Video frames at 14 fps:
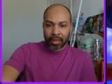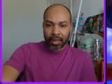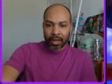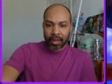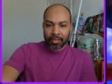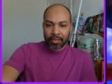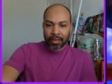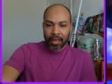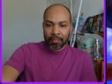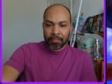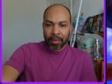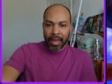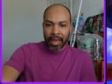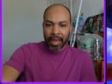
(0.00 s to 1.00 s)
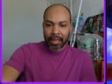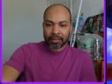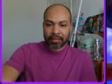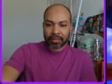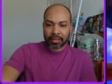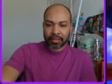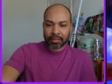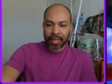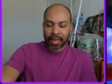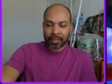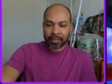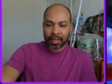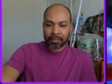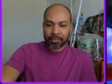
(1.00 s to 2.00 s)
And I think I pass on the
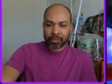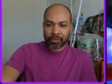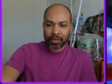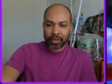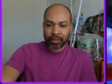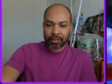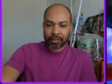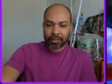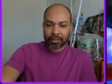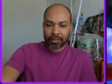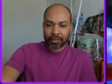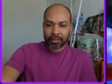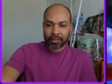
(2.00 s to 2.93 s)
Cyclops triggers.